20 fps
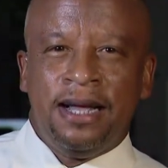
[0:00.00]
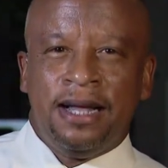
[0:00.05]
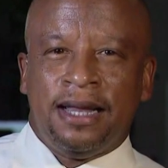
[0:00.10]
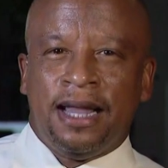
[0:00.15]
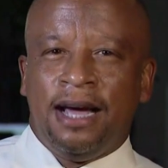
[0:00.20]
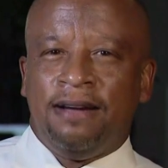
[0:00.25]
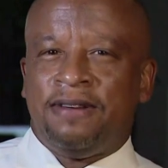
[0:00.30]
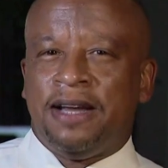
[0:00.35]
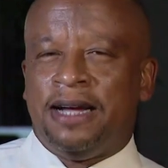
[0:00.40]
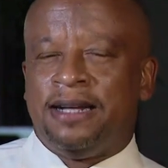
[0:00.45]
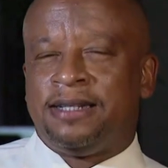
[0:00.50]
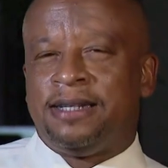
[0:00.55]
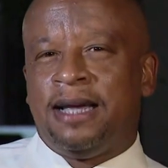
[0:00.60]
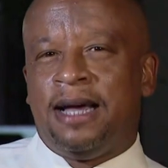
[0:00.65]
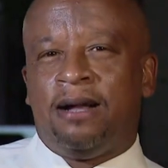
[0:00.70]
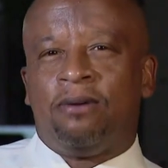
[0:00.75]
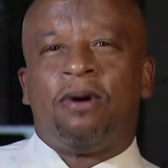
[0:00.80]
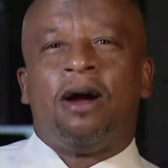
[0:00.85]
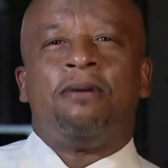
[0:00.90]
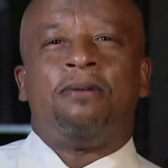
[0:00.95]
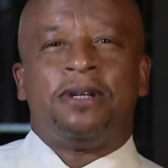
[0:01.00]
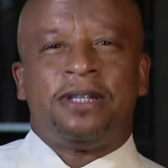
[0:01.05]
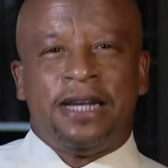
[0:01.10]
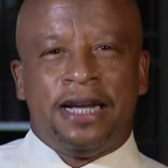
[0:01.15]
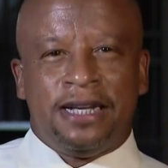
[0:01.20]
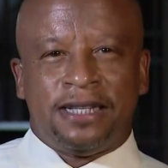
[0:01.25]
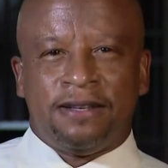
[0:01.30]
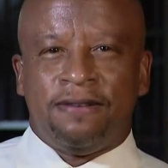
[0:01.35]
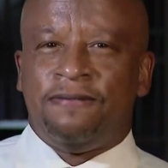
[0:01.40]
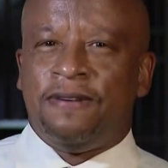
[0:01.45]
Live downtown, Robert
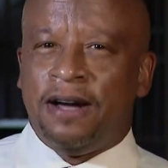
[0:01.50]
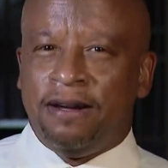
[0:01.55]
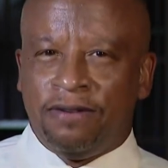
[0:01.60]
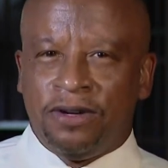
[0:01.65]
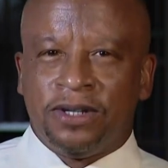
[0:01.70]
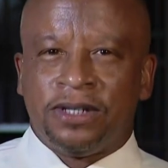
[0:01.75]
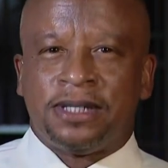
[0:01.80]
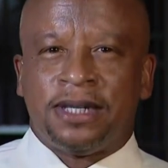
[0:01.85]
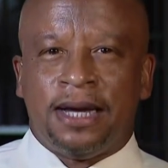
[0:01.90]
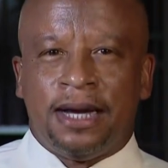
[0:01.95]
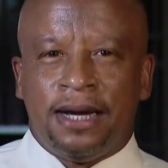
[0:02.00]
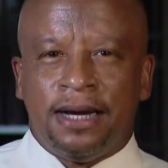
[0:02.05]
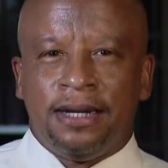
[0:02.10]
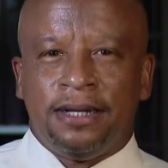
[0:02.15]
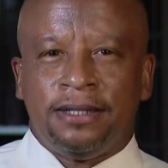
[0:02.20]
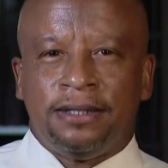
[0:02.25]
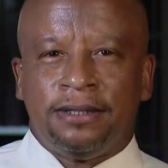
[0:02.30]
Townsend, five On Your Side.